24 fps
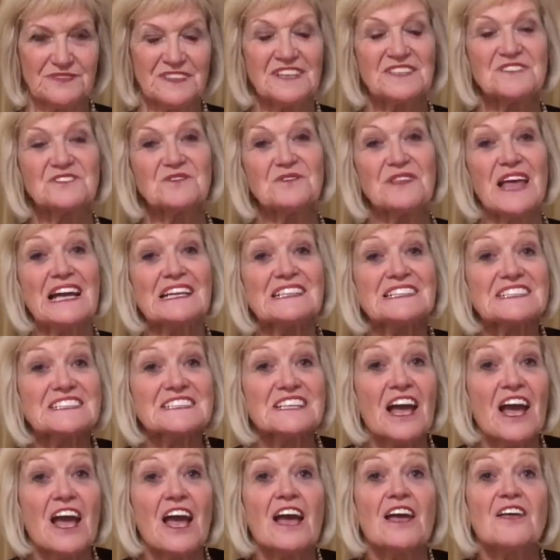So
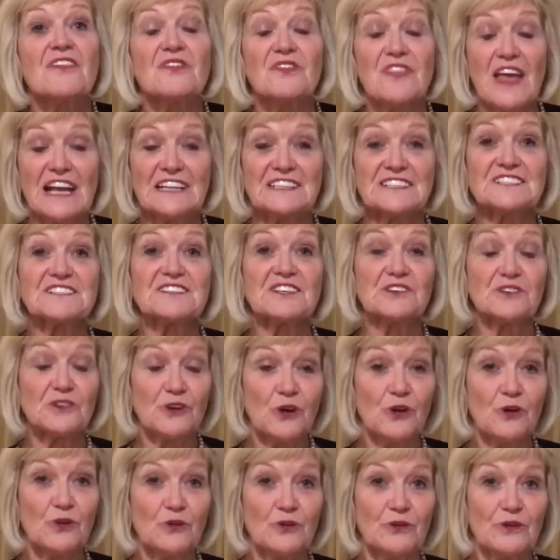that's the
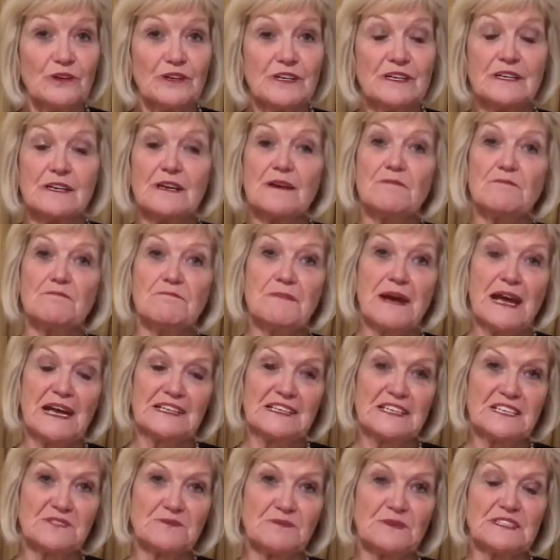C.O.R.E
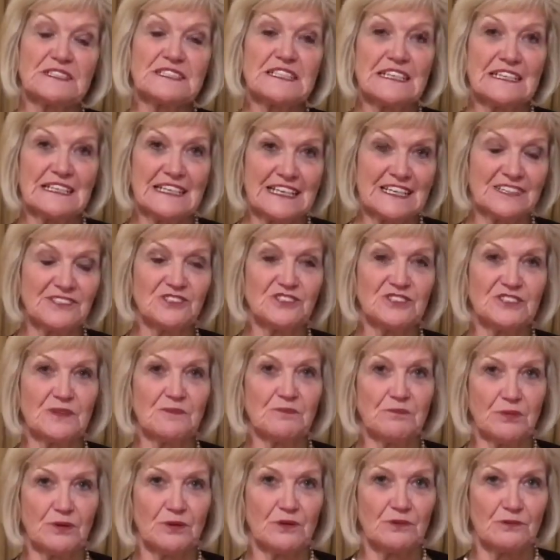management
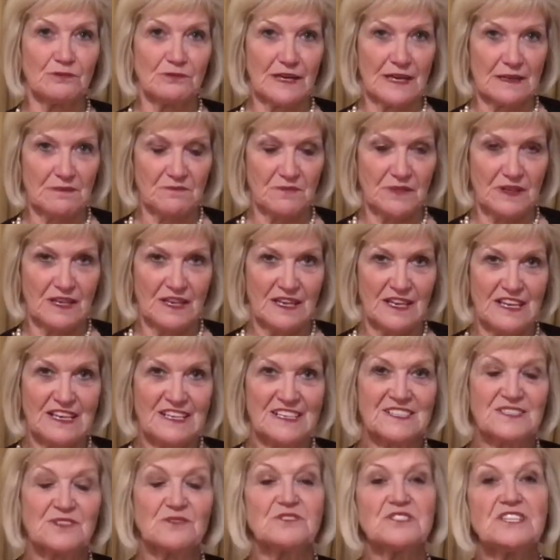leadership program.
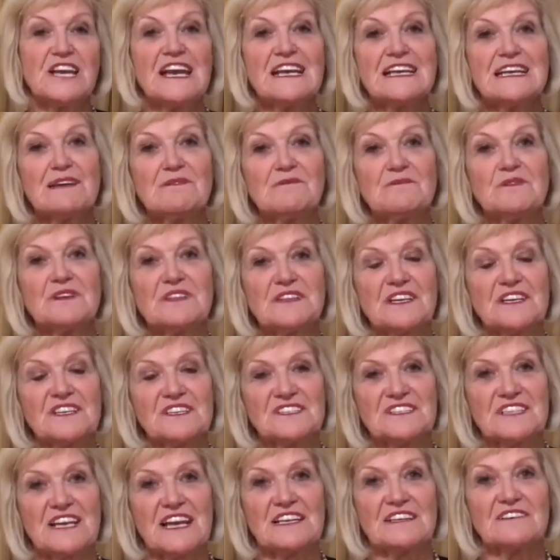So check in with
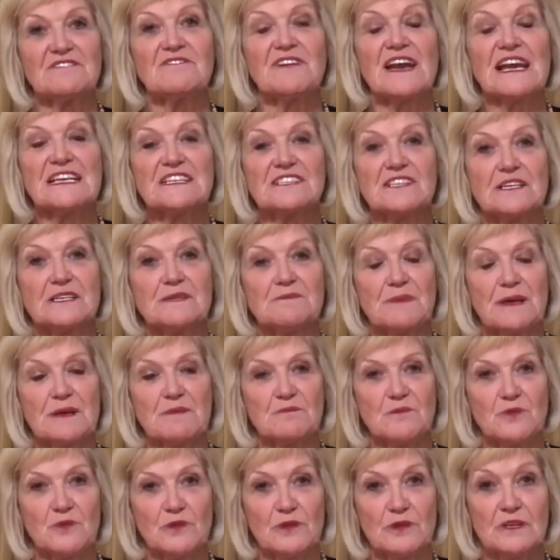us and find out a bit
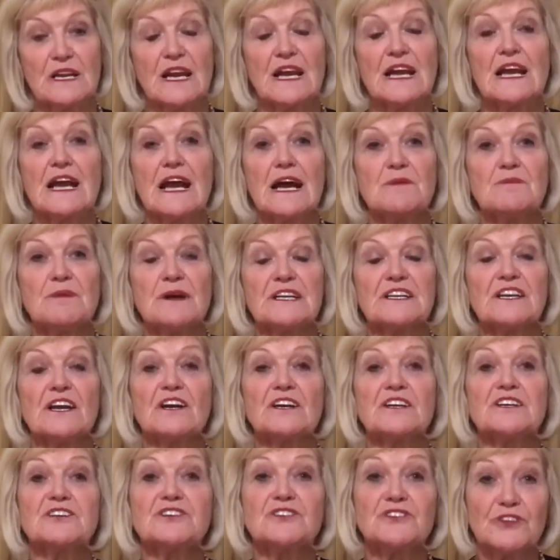more about how
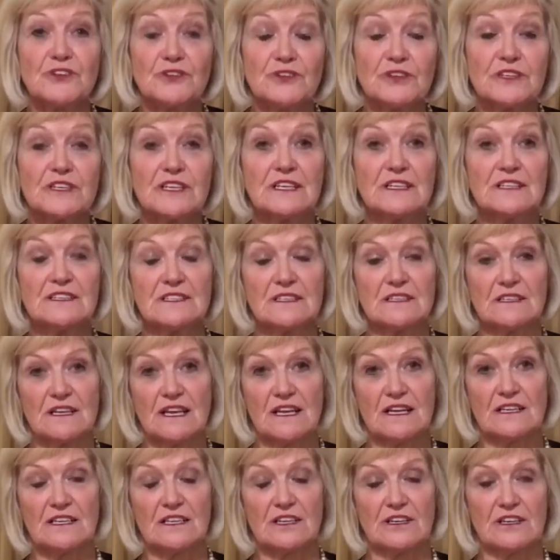you can
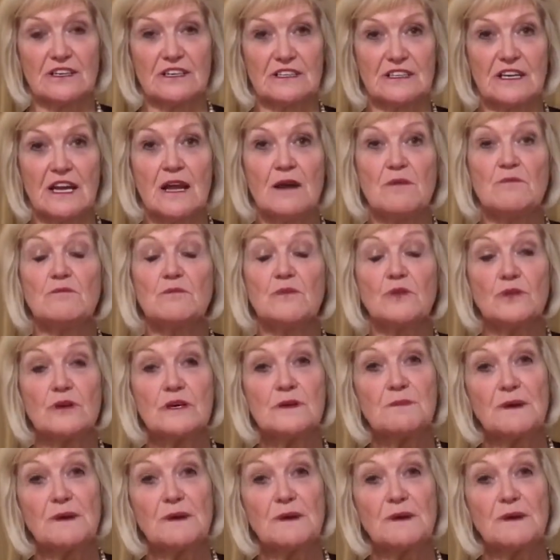learn more